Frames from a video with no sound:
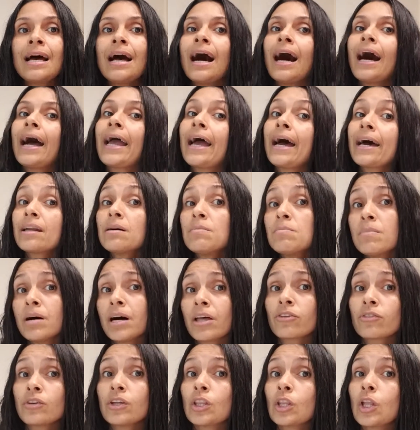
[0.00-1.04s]
I had a
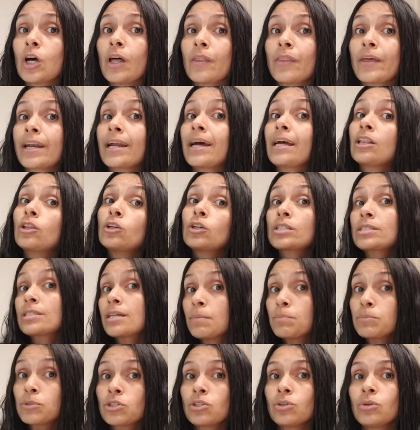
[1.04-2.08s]
mother-in-law that I looked
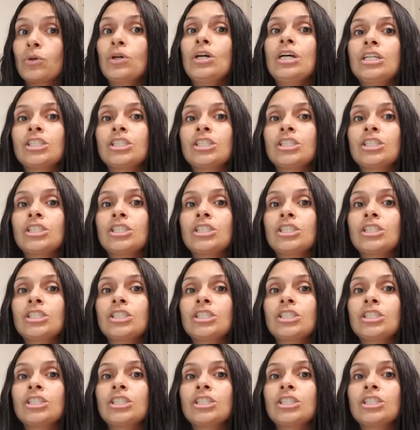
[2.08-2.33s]
up to.